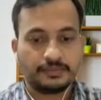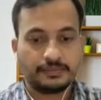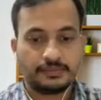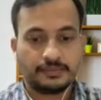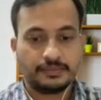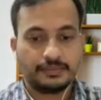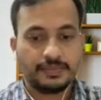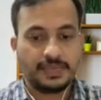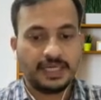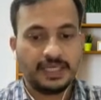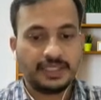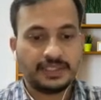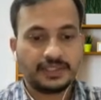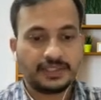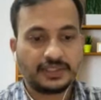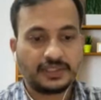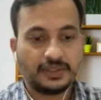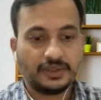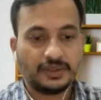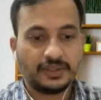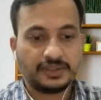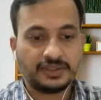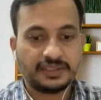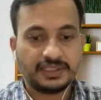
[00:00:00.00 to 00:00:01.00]

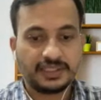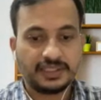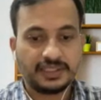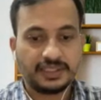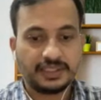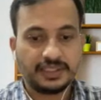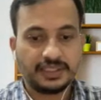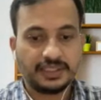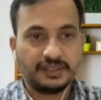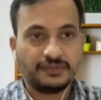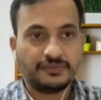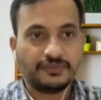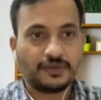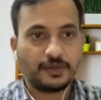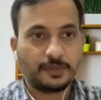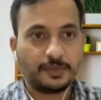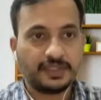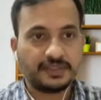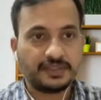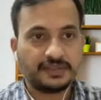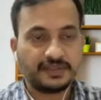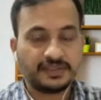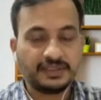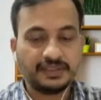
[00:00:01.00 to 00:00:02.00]
Biotechnology
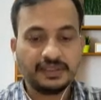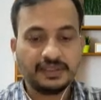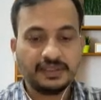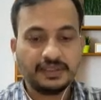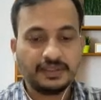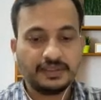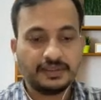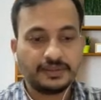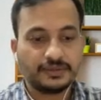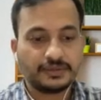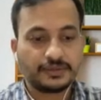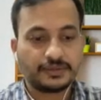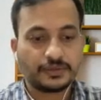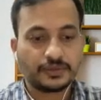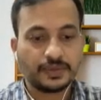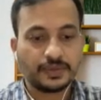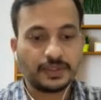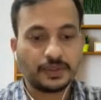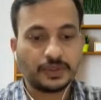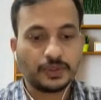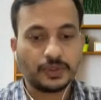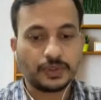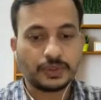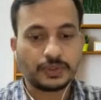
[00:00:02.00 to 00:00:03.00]
Information. So
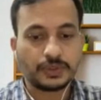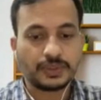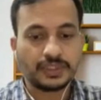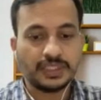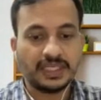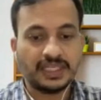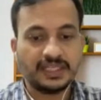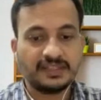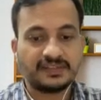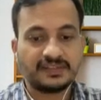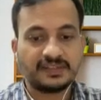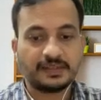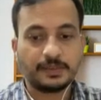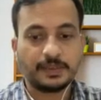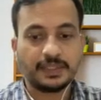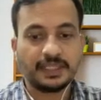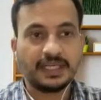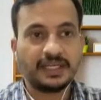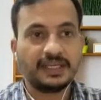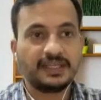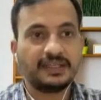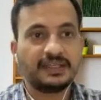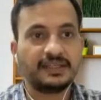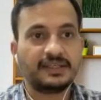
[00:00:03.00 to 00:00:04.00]
we'll go to the
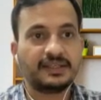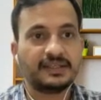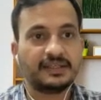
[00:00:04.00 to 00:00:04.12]
NCBI